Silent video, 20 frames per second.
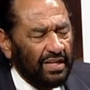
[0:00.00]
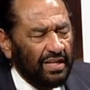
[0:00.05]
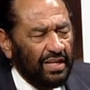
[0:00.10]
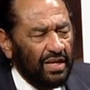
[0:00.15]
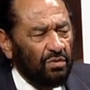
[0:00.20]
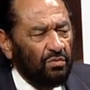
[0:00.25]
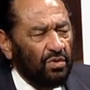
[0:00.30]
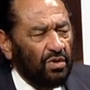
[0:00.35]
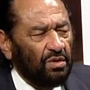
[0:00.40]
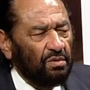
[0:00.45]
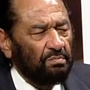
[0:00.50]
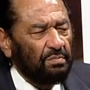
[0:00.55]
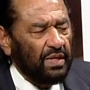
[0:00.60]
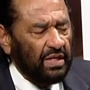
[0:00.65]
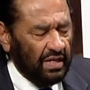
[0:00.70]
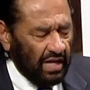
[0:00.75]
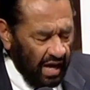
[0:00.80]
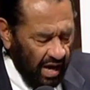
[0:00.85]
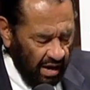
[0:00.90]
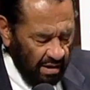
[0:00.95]
It will
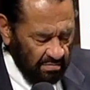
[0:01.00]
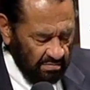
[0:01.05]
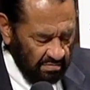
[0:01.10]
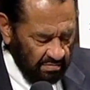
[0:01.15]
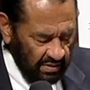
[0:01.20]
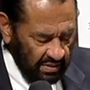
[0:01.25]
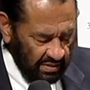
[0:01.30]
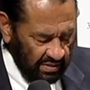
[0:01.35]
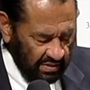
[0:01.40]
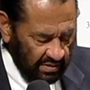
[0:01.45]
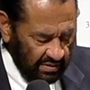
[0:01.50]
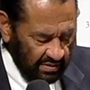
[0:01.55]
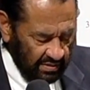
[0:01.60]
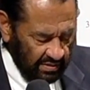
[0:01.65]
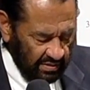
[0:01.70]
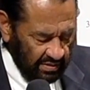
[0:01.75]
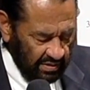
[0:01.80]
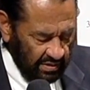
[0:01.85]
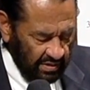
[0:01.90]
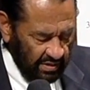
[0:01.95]
become
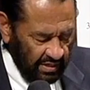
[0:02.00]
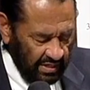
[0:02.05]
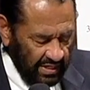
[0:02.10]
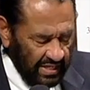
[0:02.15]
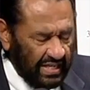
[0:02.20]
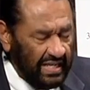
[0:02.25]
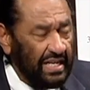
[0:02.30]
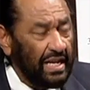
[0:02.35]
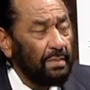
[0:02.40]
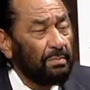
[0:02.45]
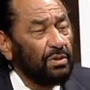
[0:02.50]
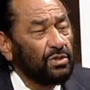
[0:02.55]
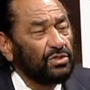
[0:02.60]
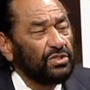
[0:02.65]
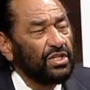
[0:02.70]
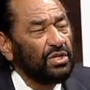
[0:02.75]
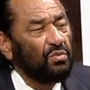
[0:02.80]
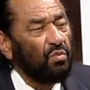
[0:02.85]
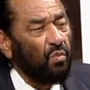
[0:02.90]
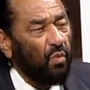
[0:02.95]

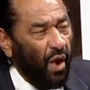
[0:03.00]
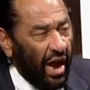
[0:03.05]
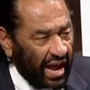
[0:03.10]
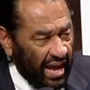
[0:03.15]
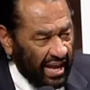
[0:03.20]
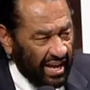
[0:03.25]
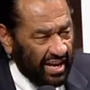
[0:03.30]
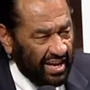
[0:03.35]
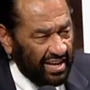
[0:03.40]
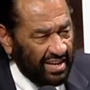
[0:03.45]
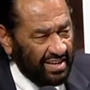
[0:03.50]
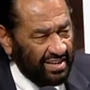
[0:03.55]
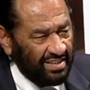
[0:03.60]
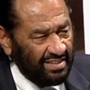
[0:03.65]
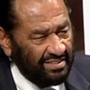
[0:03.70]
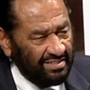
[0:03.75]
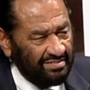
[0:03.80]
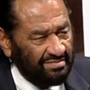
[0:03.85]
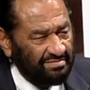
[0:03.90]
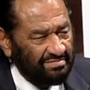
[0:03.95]
Liberty Way.
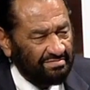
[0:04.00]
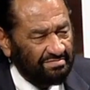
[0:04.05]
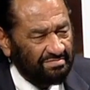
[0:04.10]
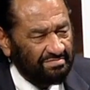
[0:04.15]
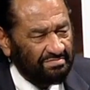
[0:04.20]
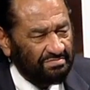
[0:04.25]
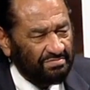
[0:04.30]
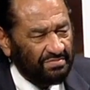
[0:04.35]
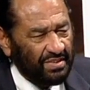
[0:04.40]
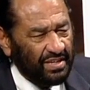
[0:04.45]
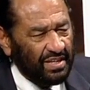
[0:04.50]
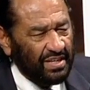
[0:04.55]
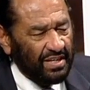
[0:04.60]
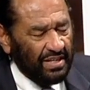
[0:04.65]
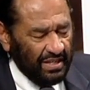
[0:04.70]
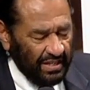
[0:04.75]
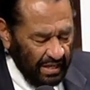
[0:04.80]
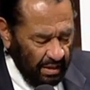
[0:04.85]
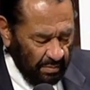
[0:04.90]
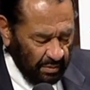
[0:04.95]

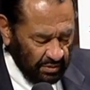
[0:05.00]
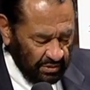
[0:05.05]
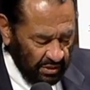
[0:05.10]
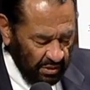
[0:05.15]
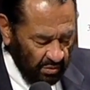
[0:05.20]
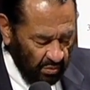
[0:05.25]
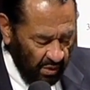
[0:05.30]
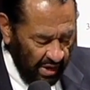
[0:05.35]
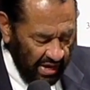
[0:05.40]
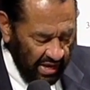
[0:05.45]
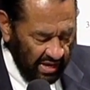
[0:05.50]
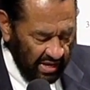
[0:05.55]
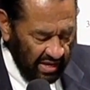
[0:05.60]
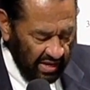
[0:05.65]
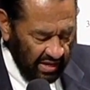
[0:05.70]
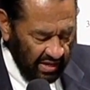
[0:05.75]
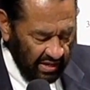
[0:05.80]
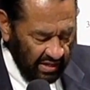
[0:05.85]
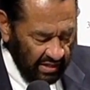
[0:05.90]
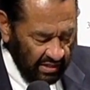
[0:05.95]
Liberty
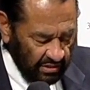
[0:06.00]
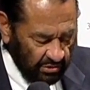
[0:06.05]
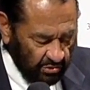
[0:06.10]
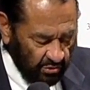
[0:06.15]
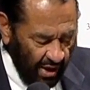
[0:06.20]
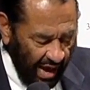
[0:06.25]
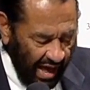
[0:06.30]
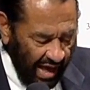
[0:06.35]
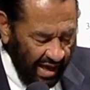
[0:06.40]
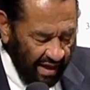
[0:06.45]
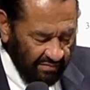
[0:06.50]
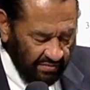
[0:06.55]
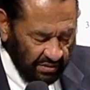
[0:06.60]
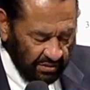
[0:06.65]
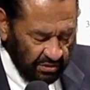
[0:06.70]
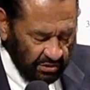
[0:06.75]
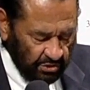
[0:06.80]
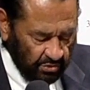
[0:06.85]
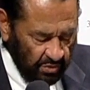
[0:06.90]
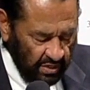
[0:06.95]
Way Drive
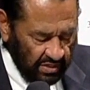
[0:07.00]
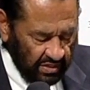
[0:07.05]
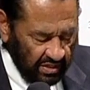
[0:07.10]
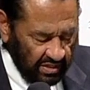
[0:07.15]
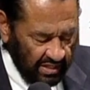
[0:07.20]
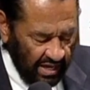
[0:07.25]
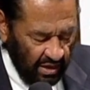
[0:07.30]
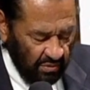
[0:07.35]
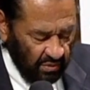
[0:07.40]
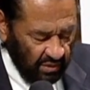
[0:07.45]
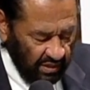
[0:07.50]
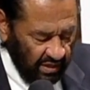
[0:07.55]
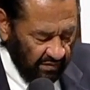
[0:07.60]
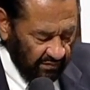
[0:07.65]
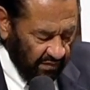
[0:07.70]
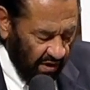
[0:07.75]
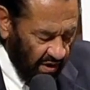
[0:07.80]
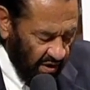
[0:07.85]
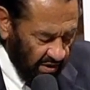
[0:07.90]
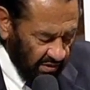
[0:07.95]
is a street that they will
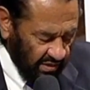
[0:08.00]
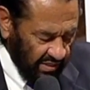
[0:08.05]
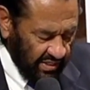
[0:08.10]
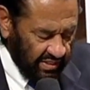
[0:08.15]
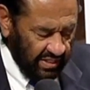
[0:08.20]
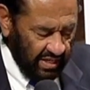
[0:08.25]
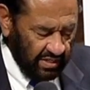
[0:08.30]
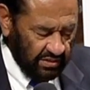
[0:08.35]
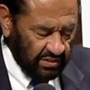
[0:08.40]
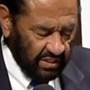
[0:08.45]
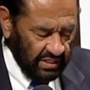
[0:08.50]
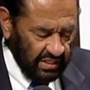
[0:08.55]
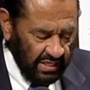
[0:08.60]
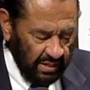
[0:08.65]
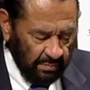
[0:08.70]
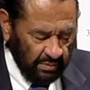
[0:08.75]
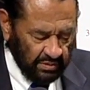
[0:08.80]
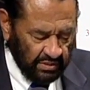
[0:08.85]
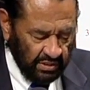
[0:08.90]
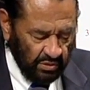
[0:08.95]
live on, and there's a
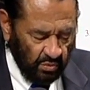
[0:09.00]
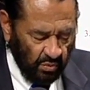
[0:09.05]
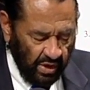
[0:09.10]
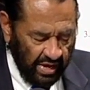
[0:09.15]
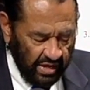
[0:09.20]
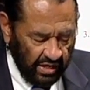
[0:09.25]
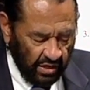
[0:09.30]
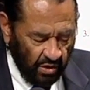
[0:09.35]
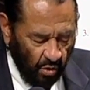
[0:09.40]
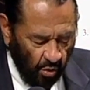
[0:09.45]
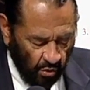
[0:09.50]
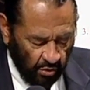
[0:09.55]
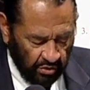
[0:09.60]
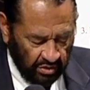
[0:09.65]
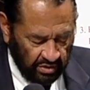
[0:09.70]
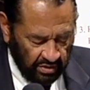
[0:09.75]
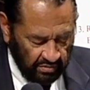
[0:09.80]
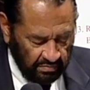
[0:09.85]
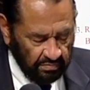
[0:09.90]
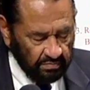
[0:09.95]
Liberty Way Court.